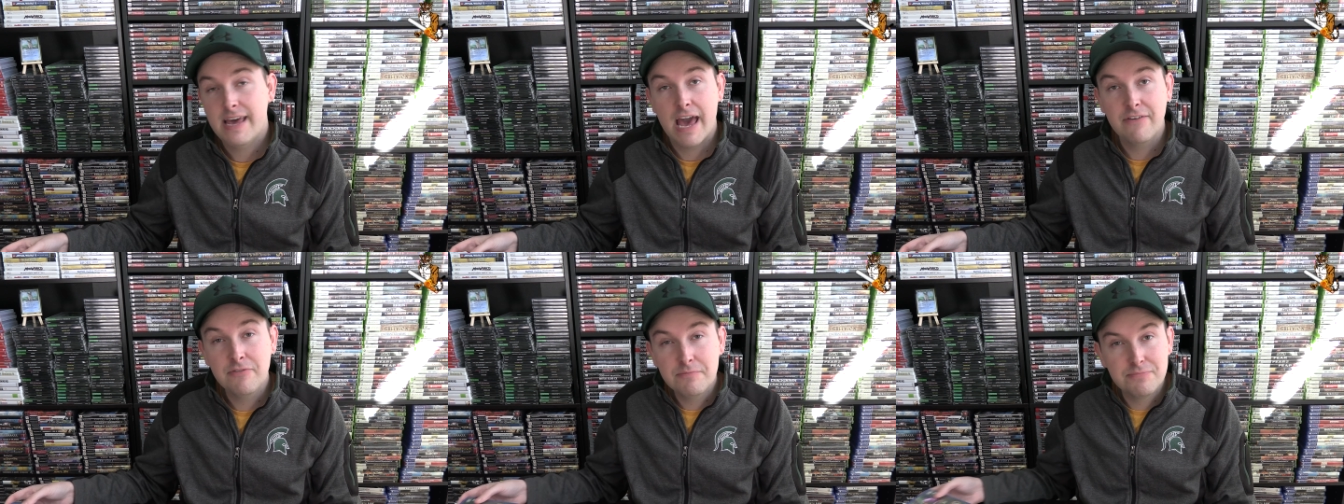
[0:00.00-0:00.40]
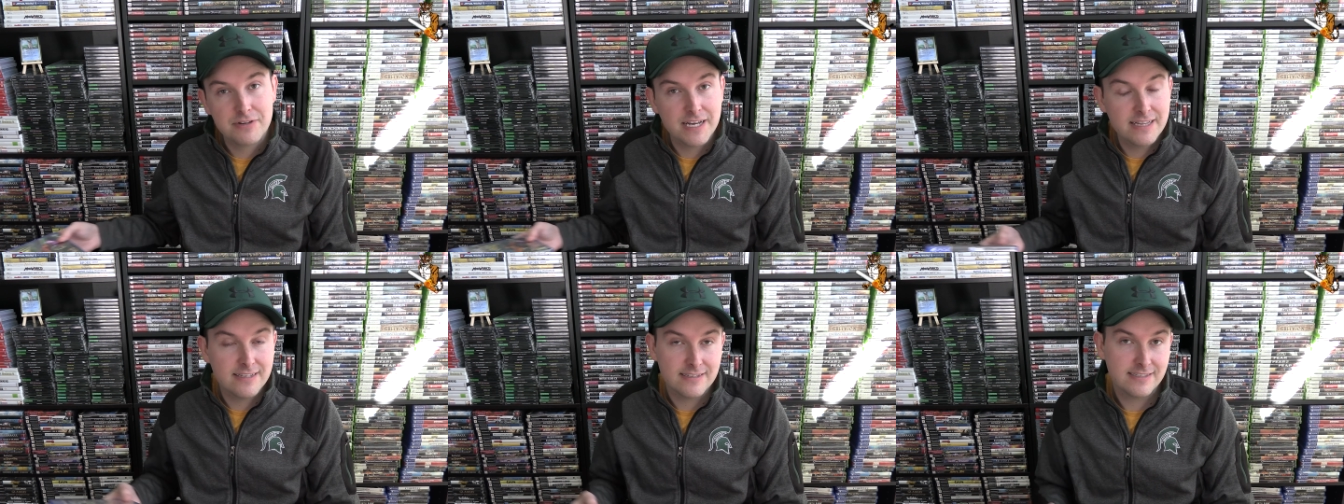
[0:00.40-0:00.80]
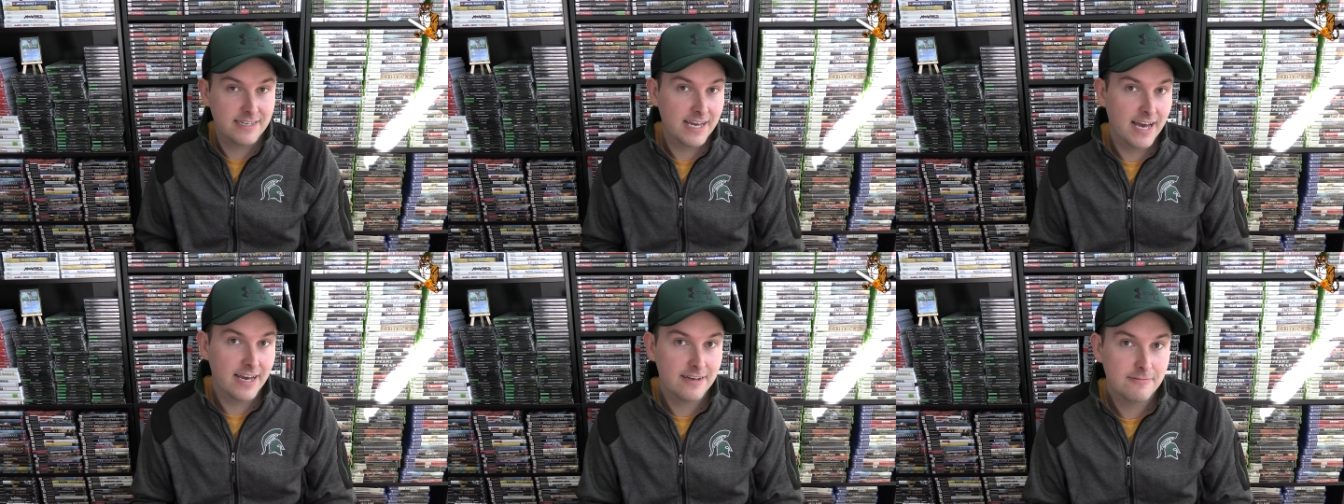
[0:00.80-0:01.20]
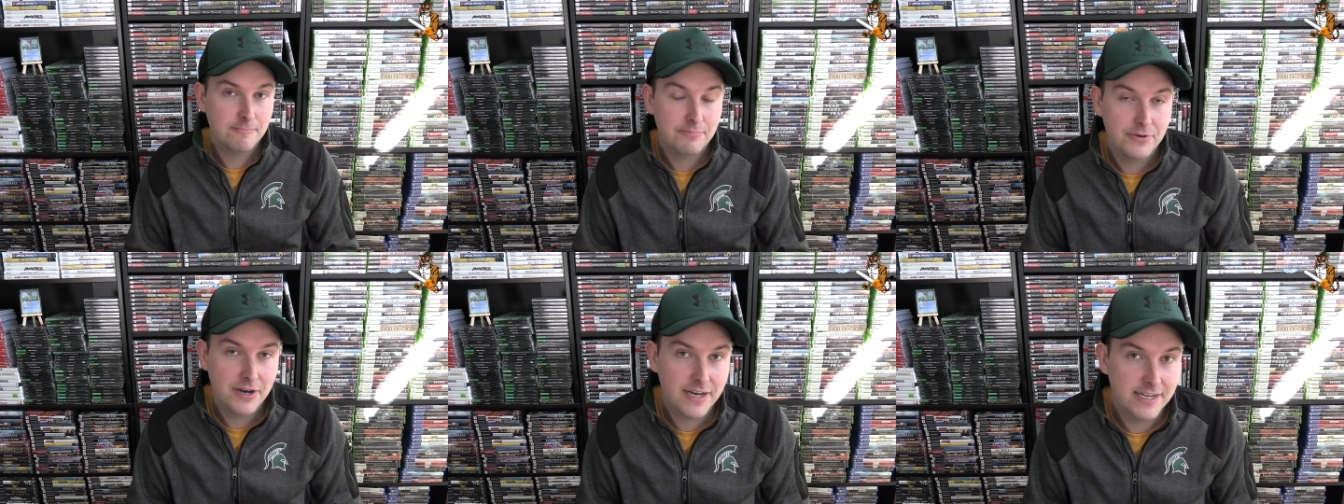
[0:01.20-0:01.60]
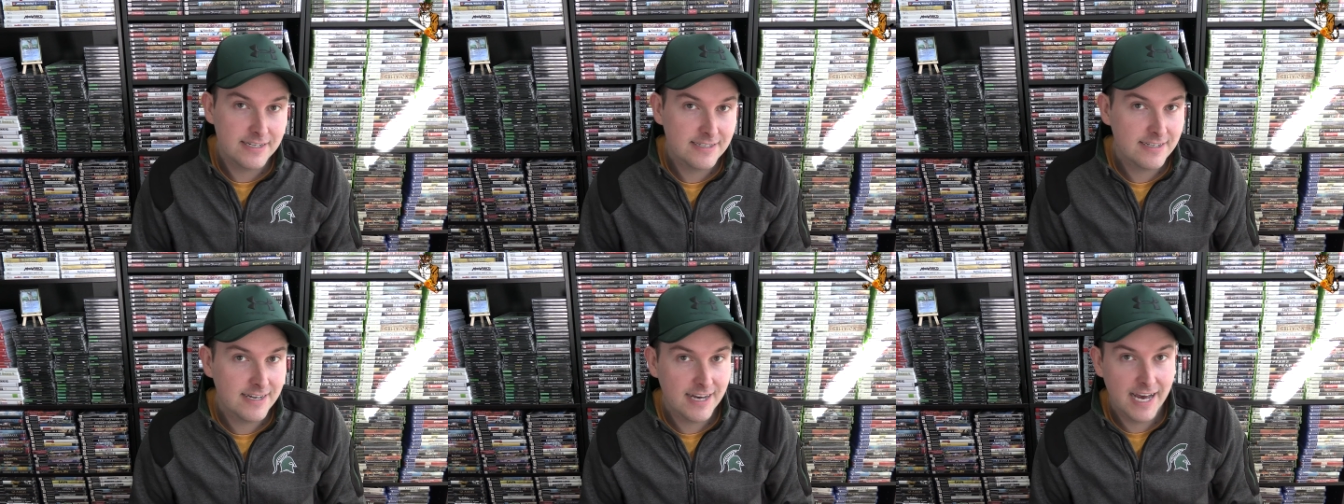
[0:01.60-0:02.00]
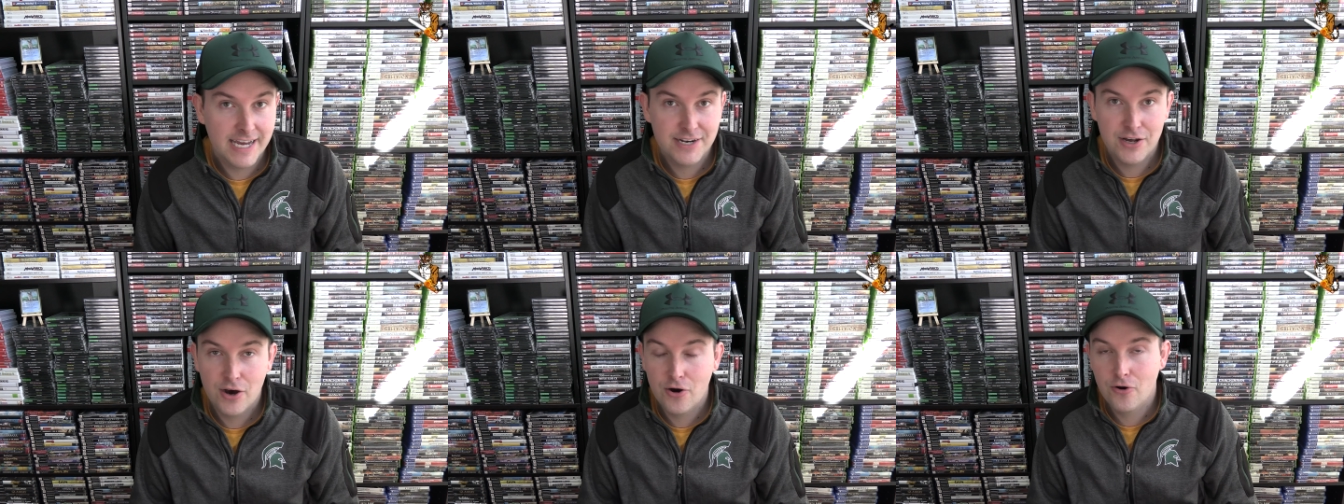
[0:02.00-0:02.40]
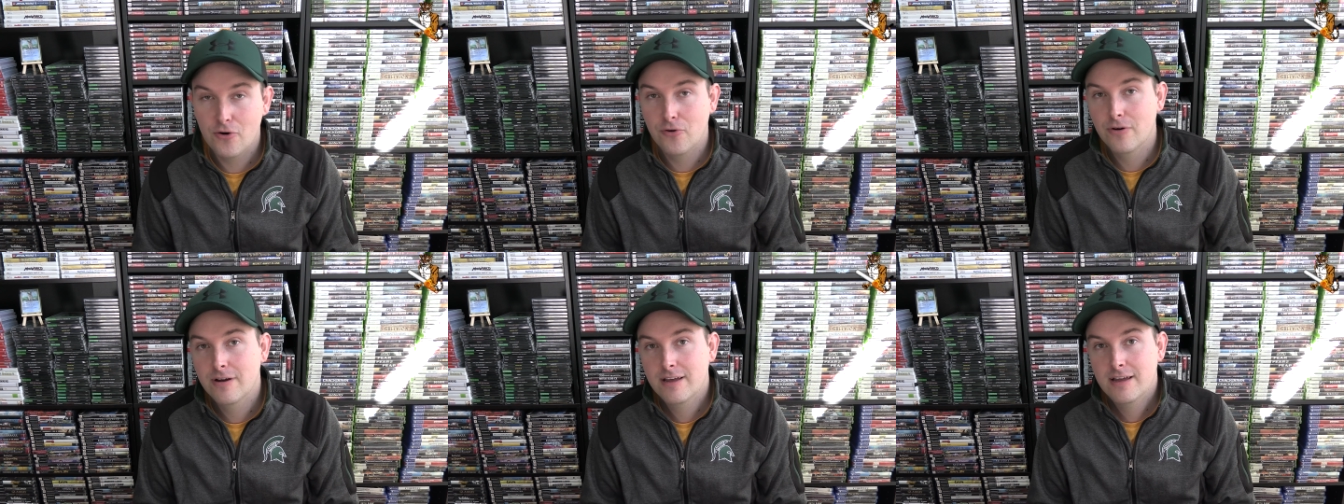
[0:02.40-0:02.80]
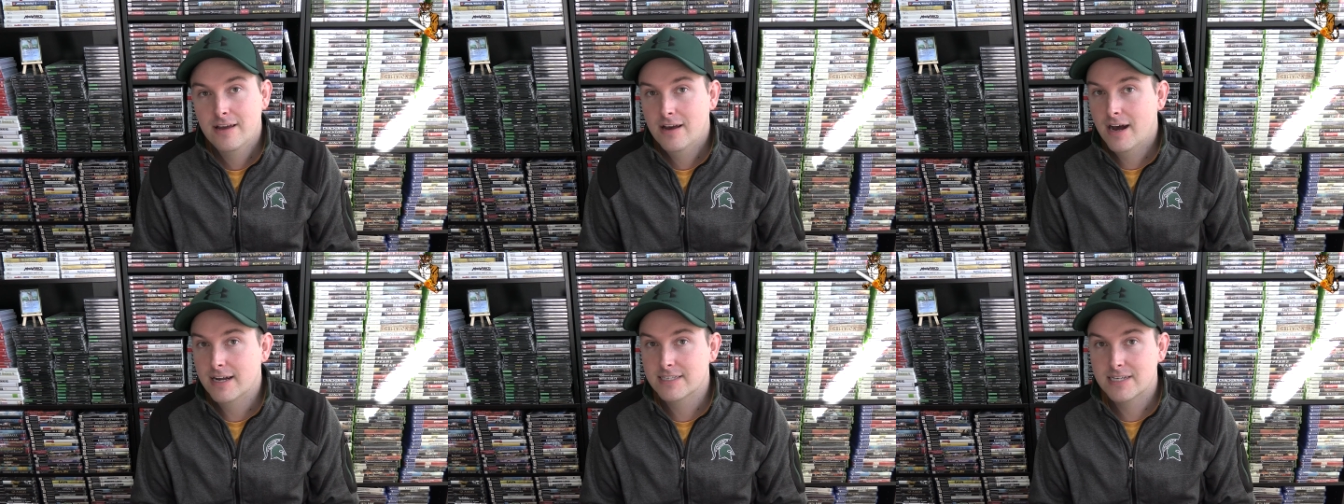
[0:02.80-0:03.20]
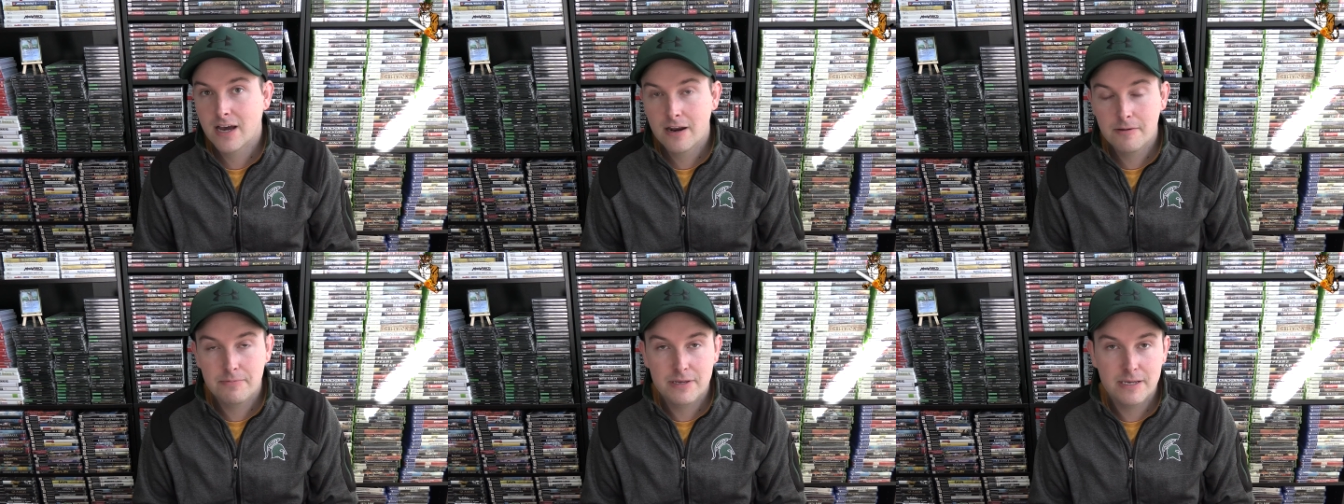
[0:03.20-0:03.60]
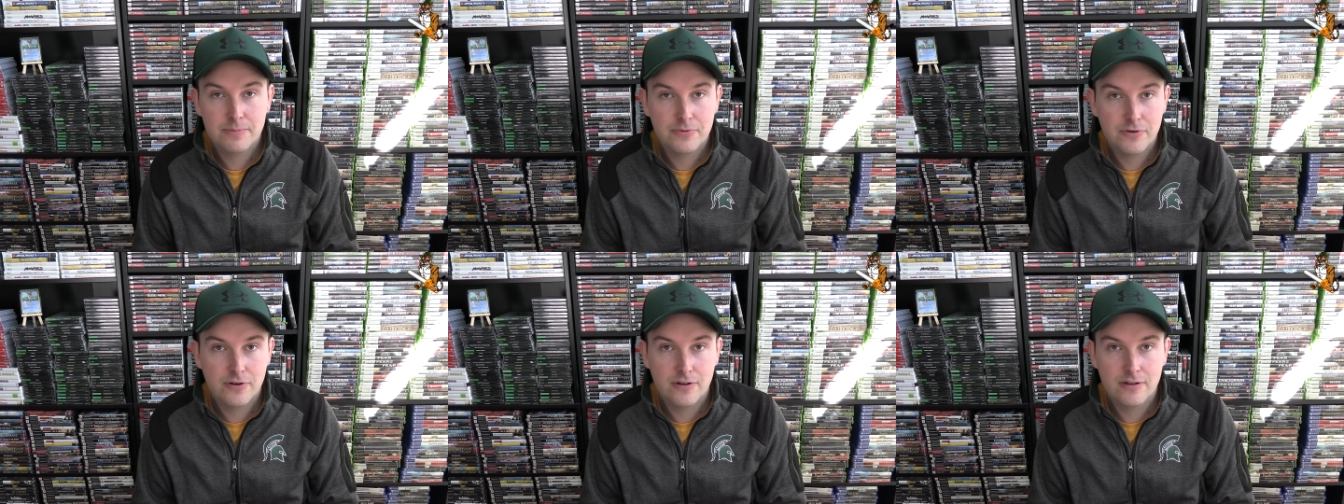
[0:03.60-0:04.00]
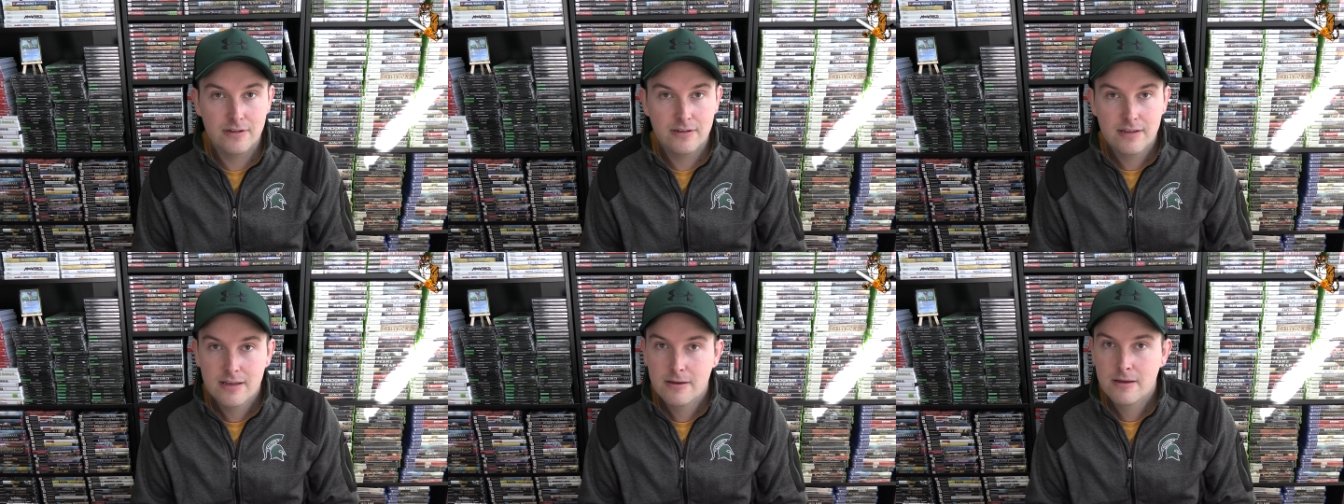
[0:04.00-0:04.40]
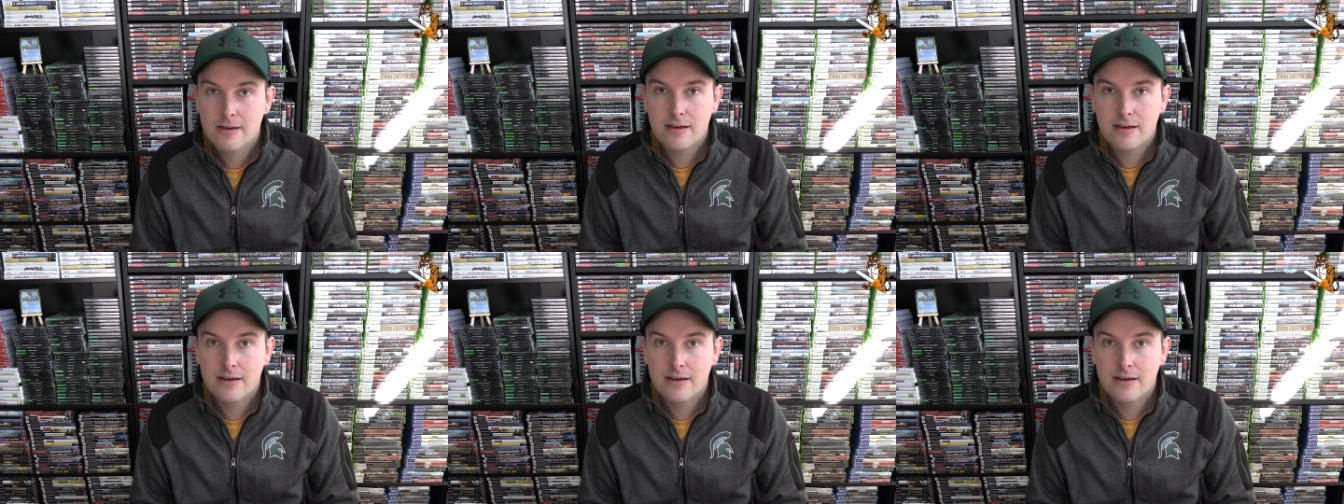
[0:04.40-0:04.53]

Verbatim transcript: Haven't played this yet, but I know a ton of people,